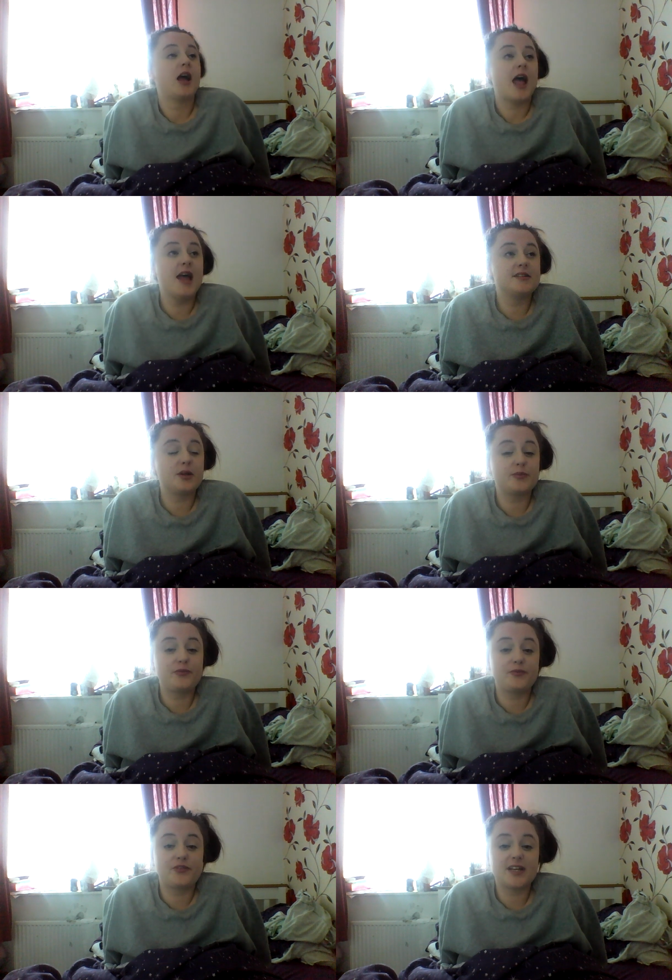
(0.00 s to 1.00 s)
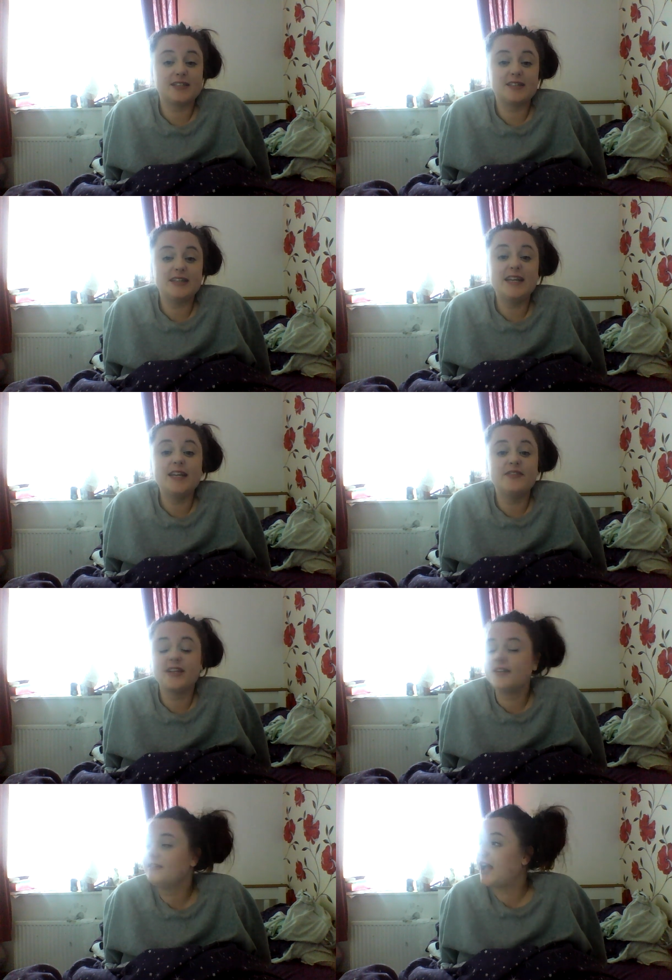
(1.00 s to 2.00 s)
Ends up friggin'
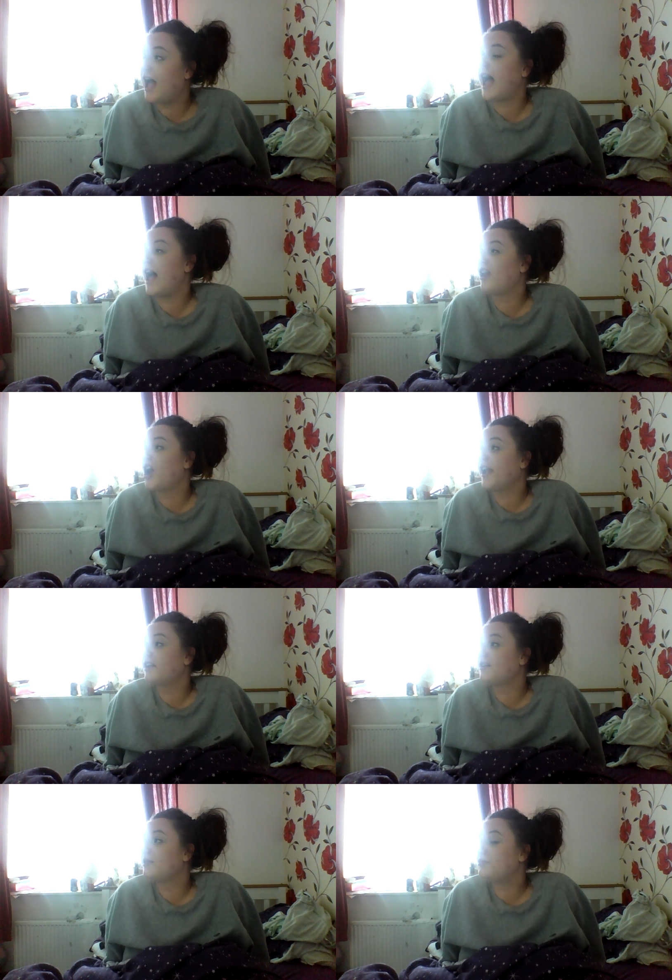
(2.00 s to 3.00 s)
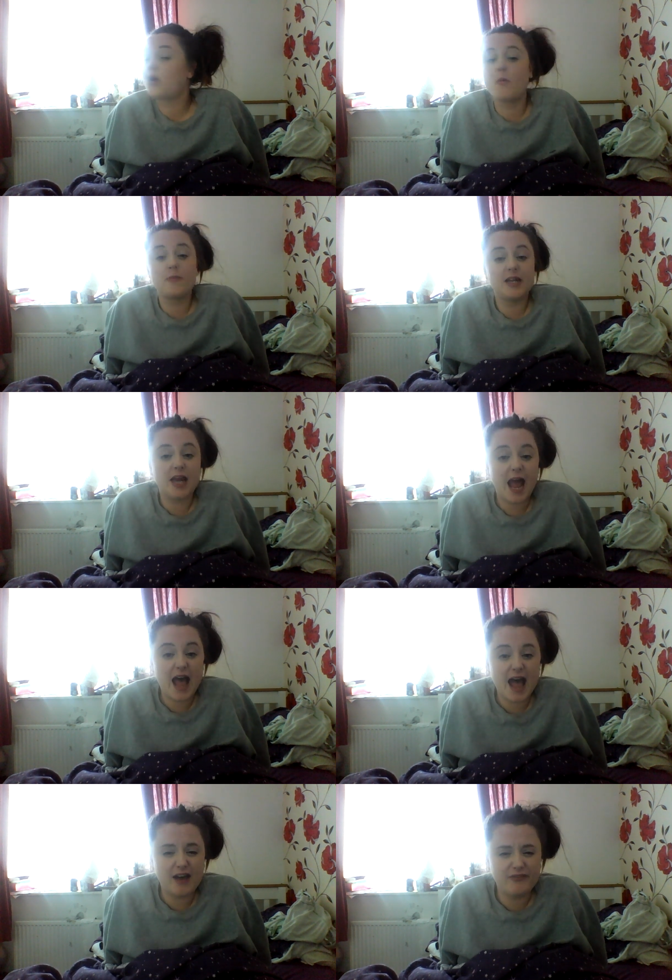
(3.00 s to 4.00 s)
leaving at like, probably like
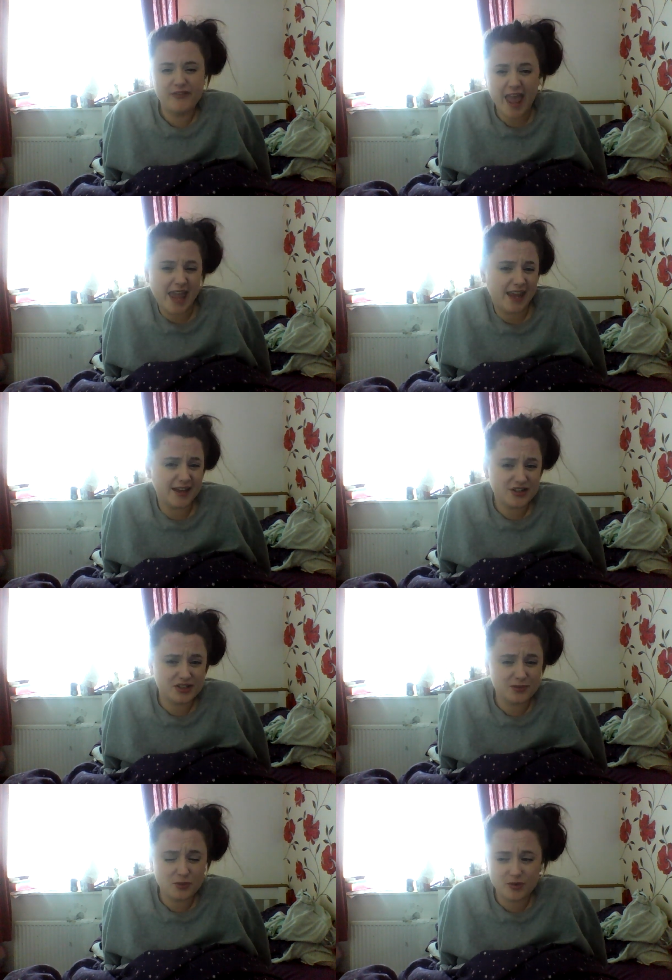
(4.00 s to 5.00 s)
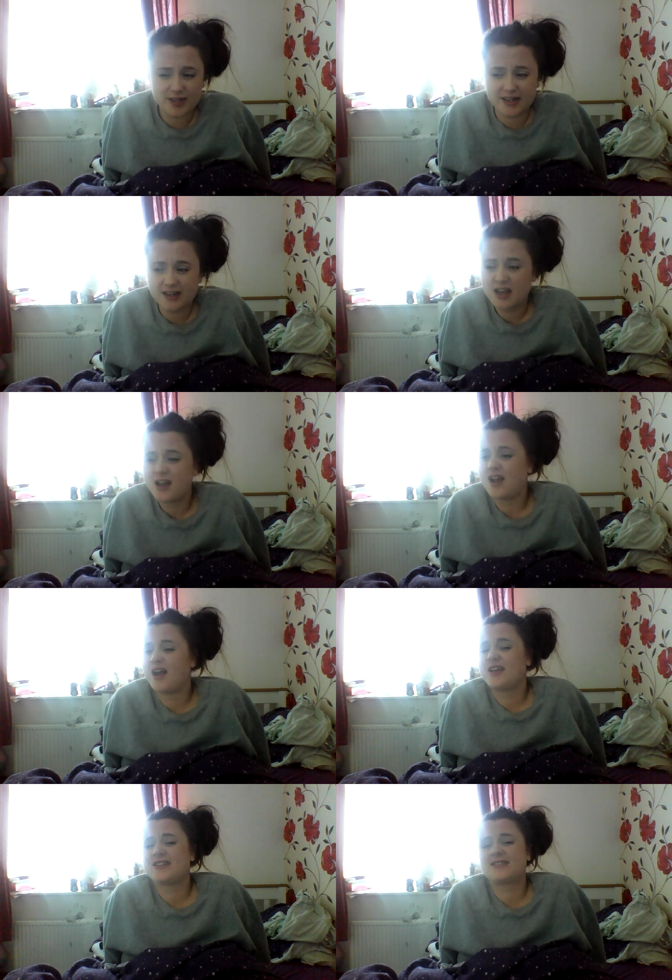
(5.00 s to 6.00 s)
8:30ish in the morning.
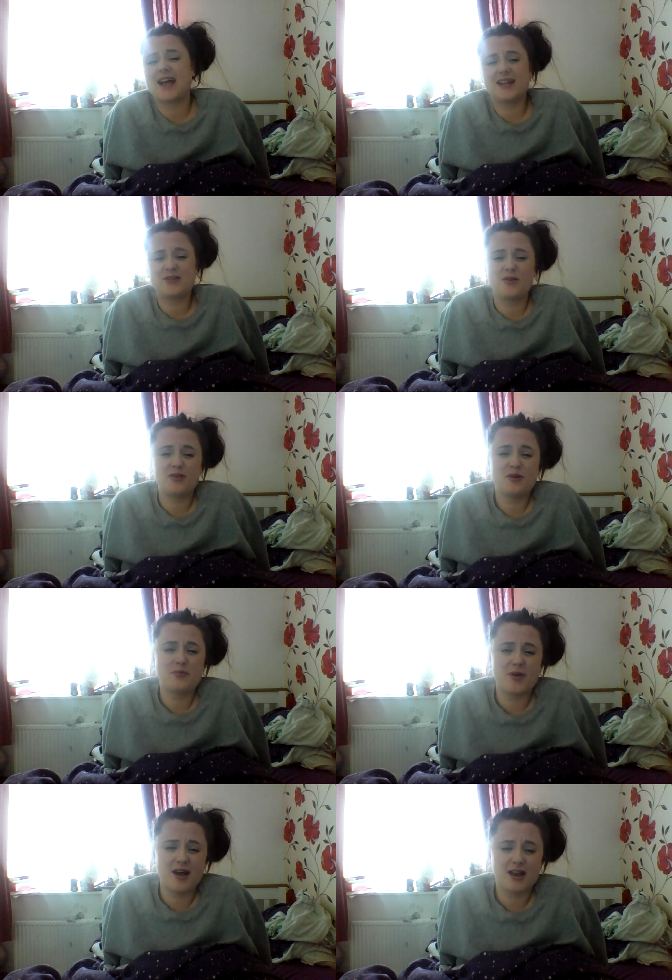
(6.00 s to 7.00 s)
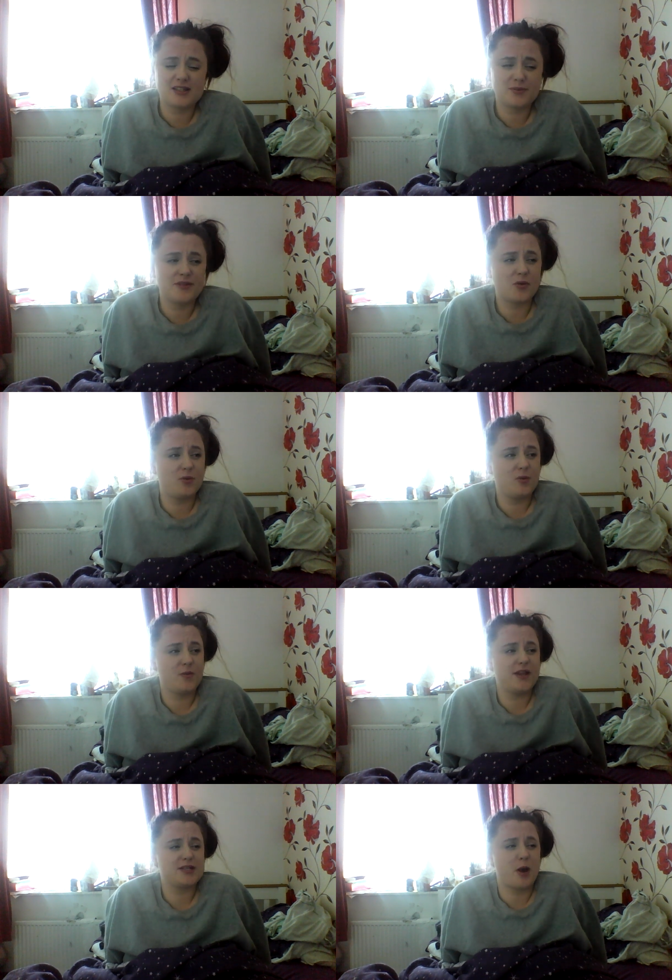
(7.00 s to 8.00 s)
Sat on the bus with all
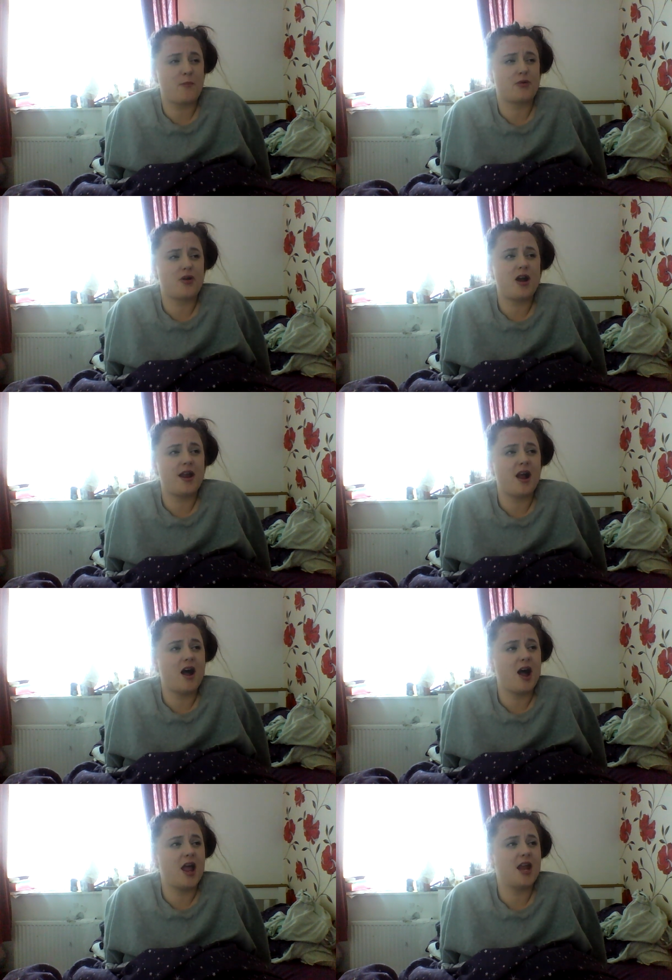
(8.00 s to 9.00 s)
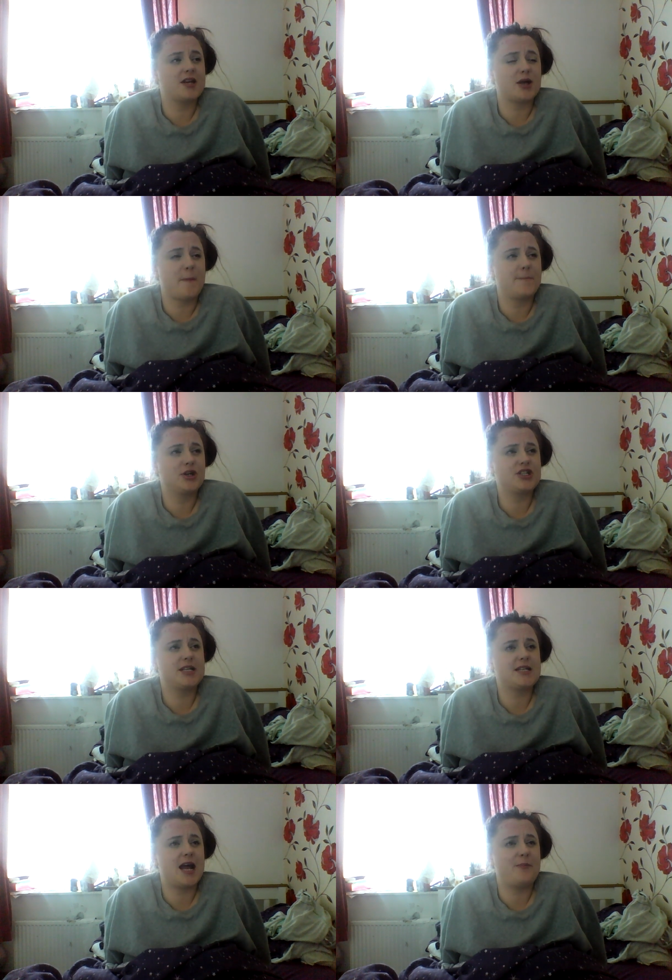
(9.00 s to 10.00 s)
these bright-eyed,
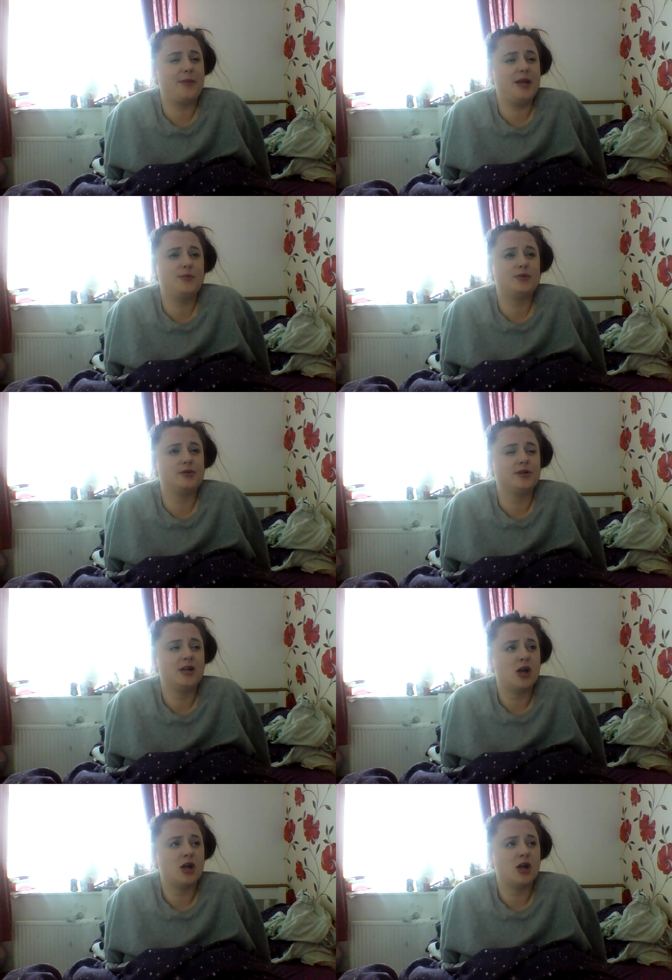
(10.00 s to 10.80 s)
bushy-tailed people